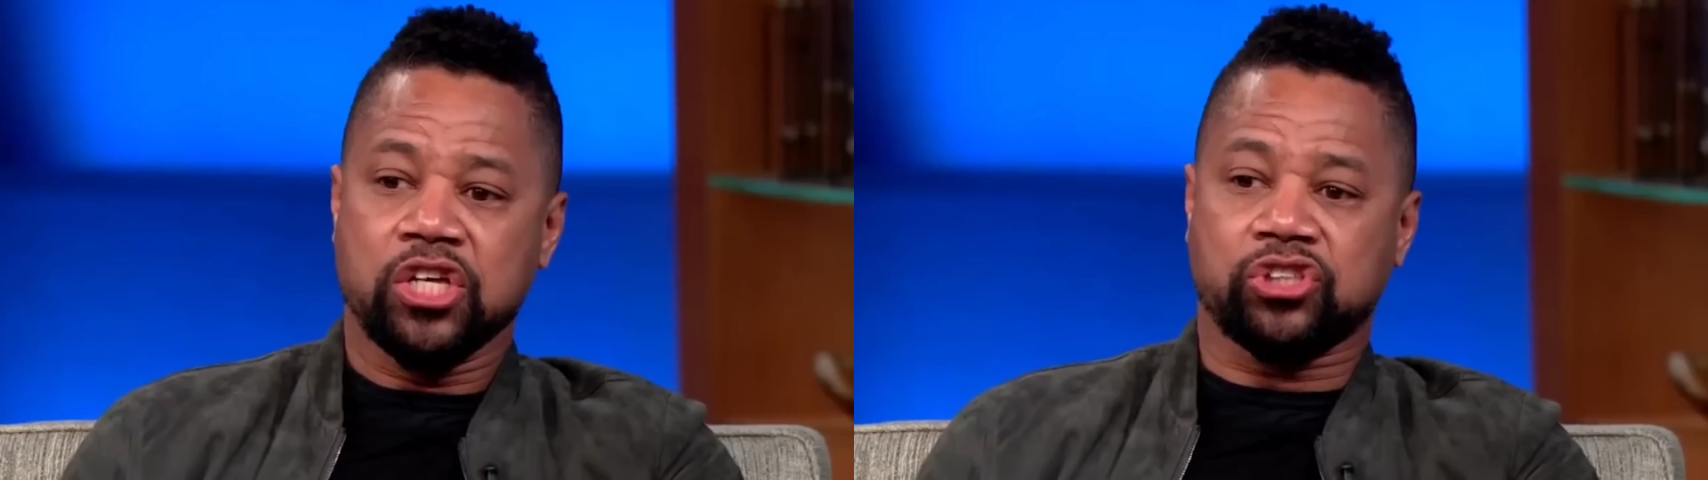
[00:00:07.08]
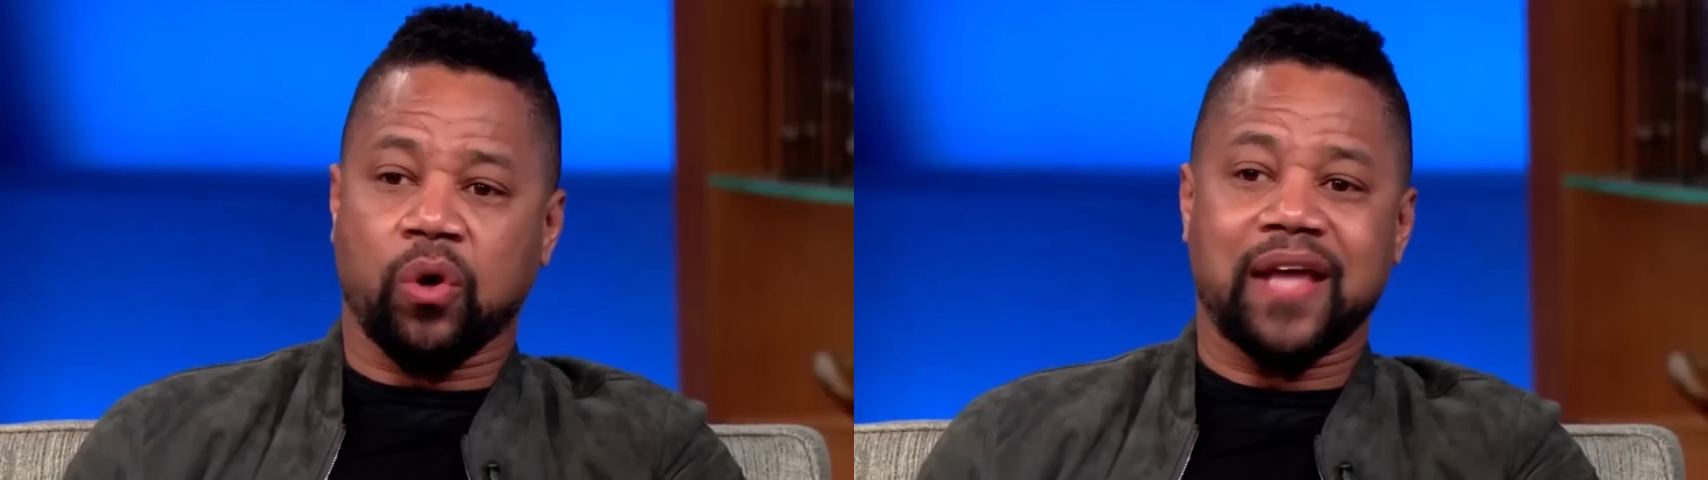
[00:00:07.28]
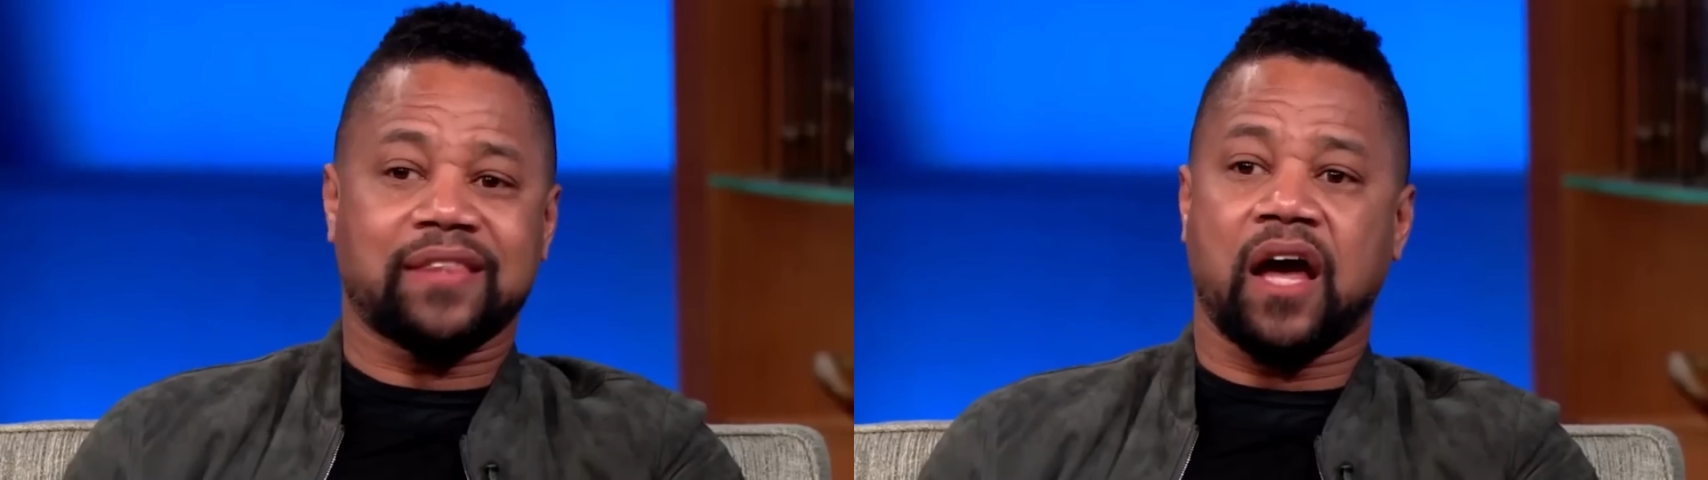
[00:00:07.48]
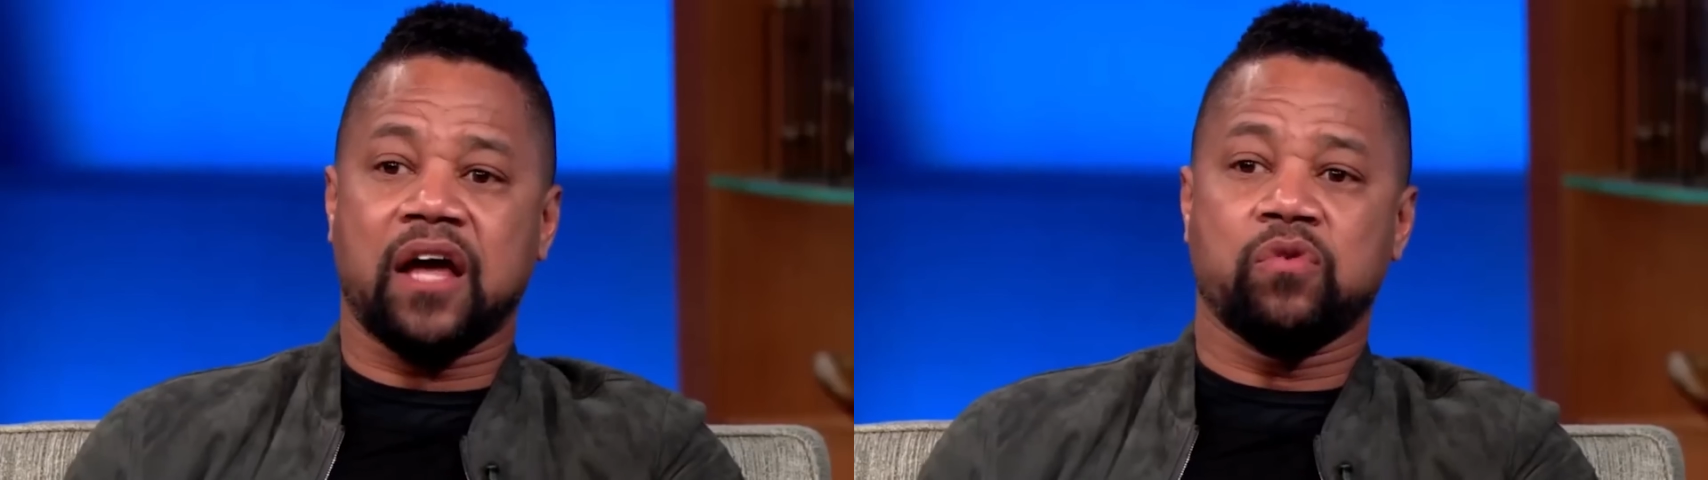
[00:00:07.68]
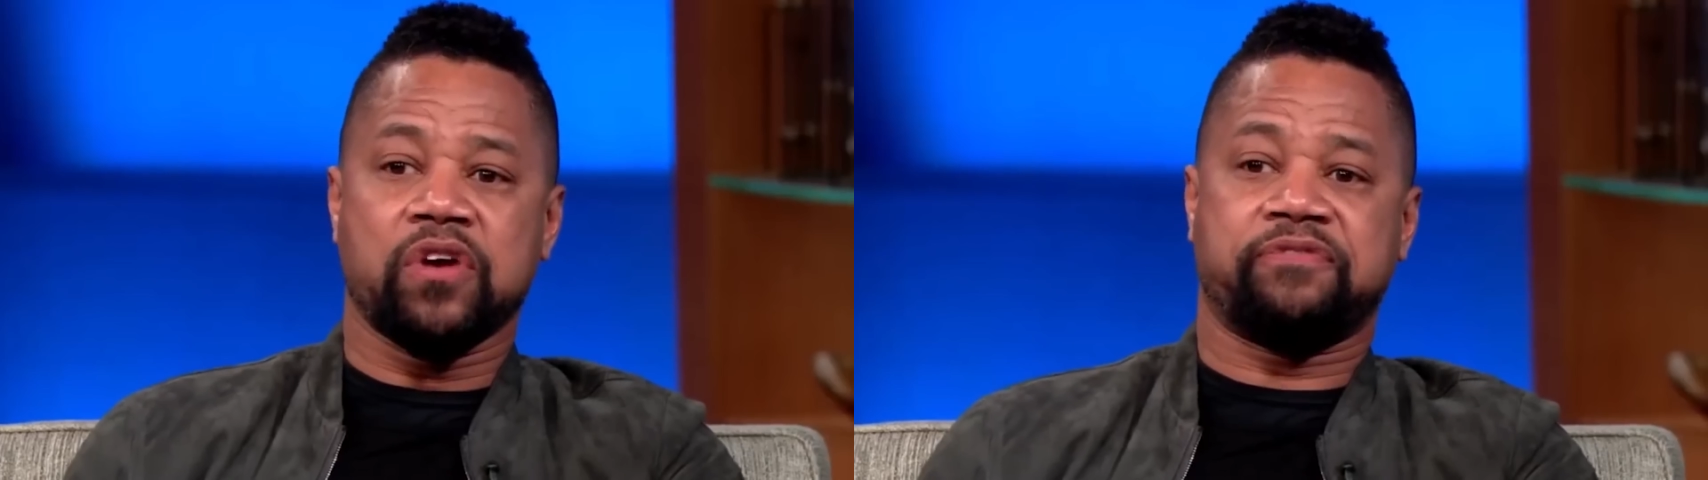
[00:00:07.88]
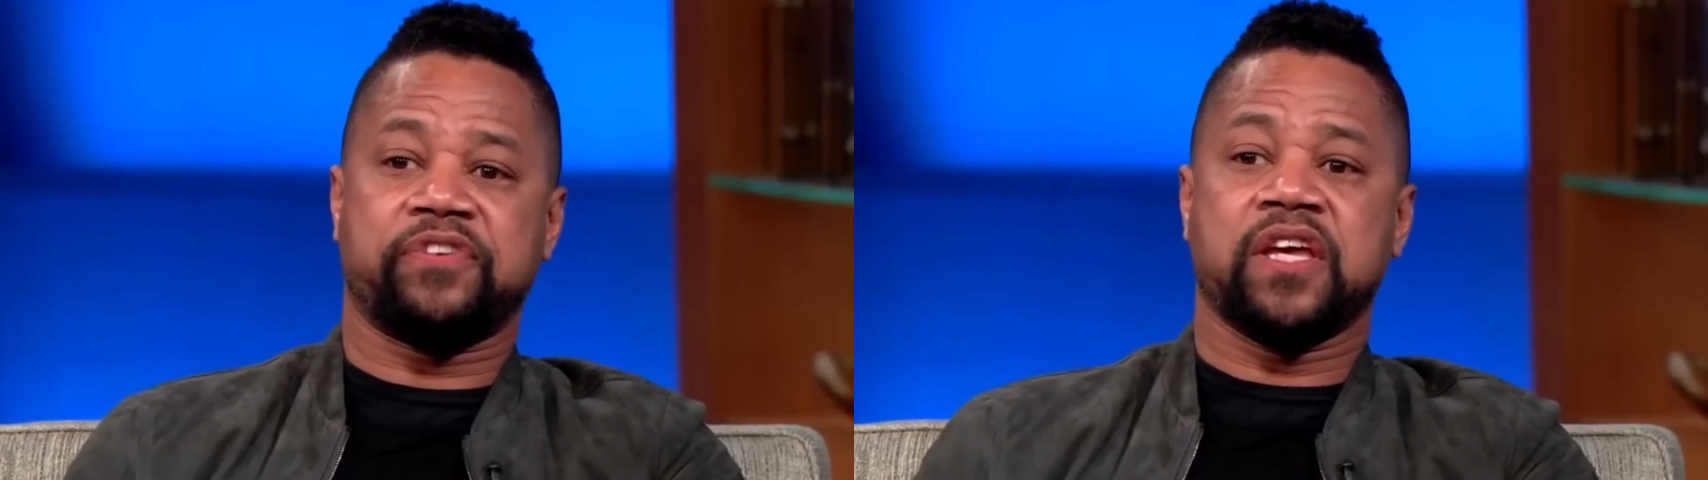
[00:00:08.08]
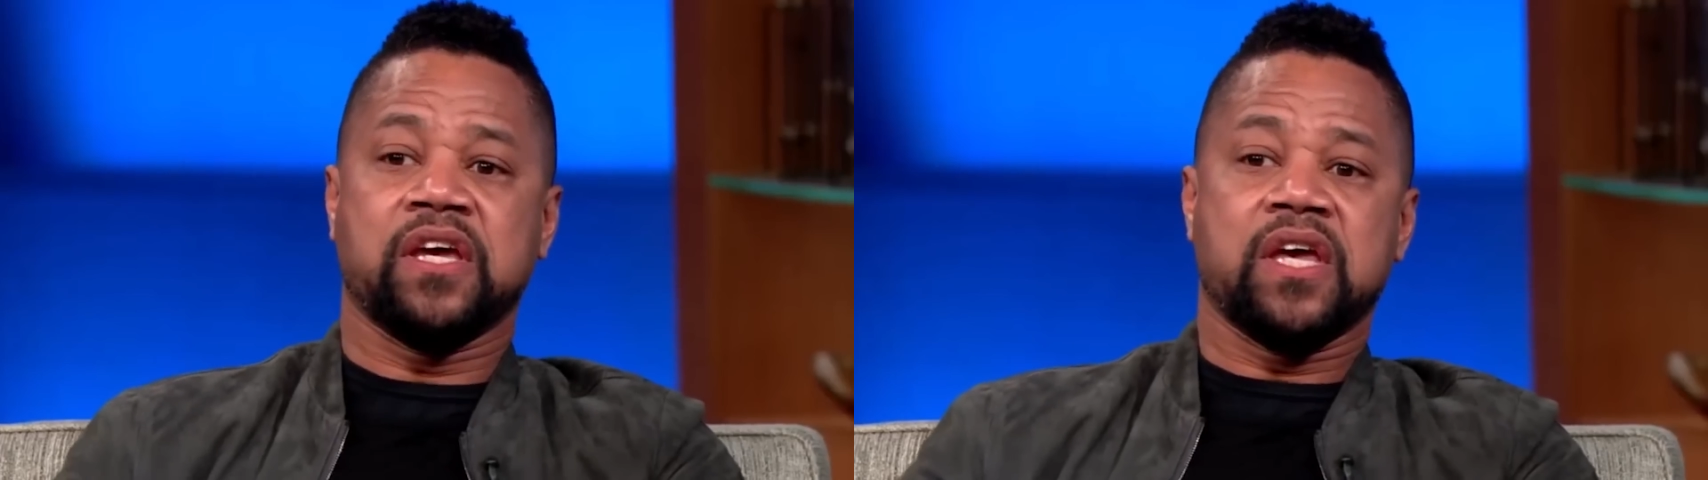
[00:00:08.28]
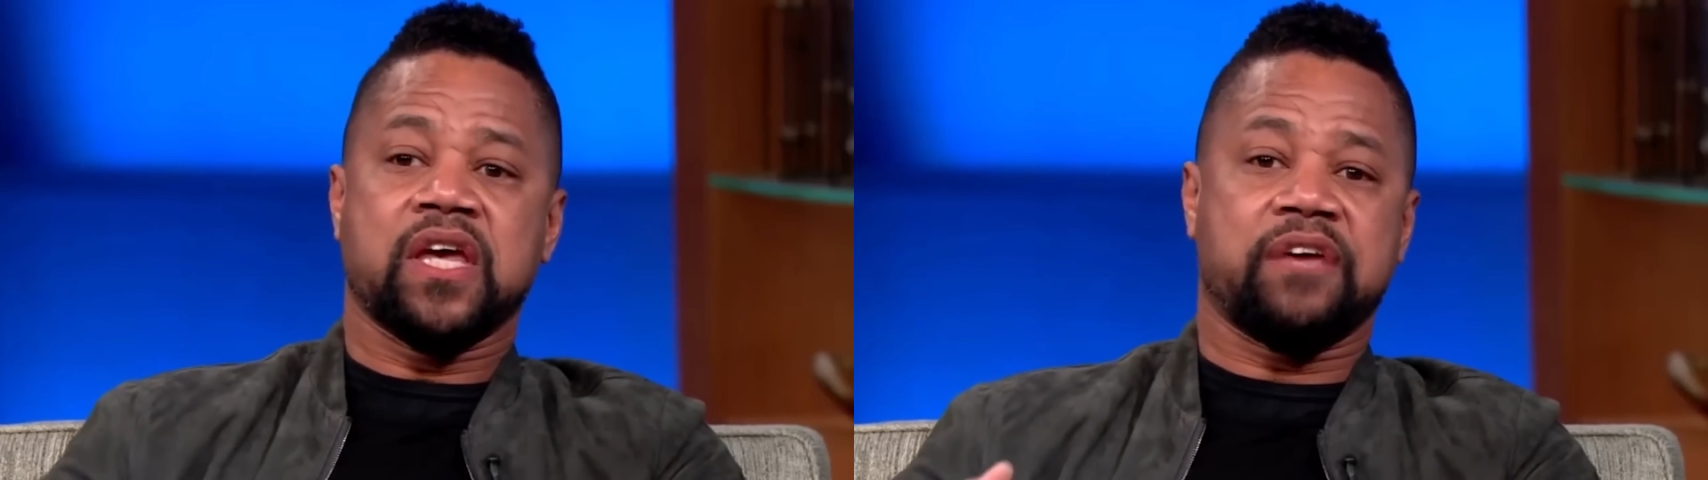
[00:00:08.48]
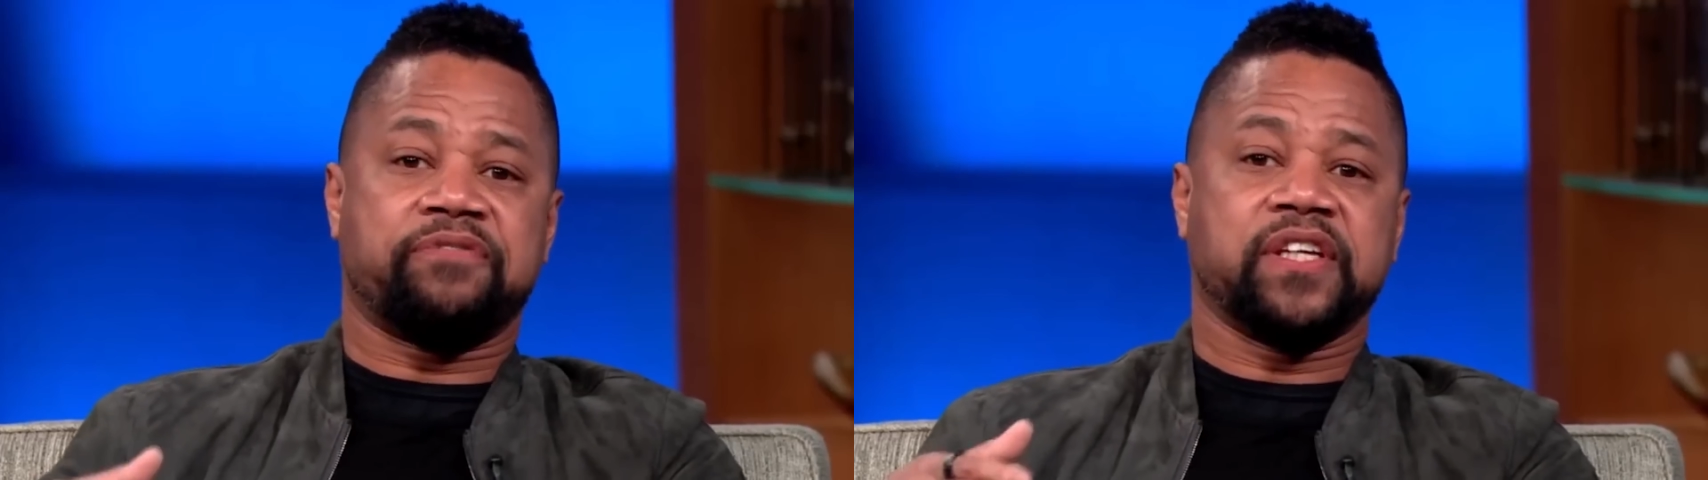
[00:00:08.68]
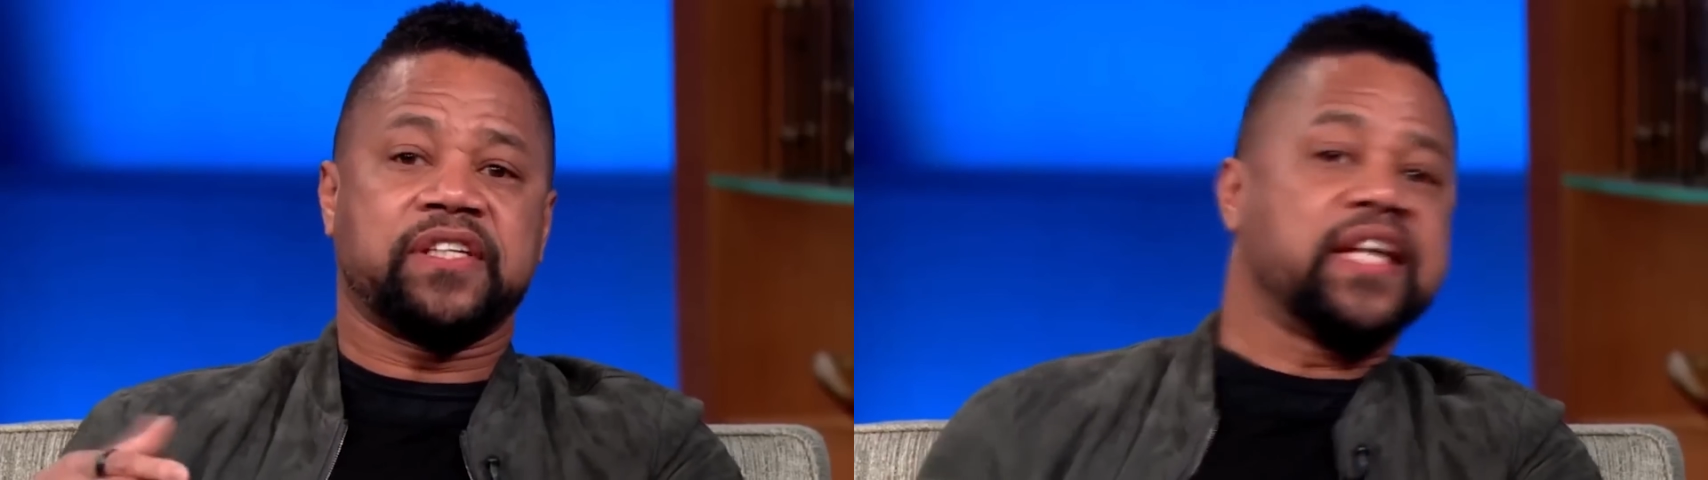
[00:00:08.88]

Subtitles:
There was a time not too long ago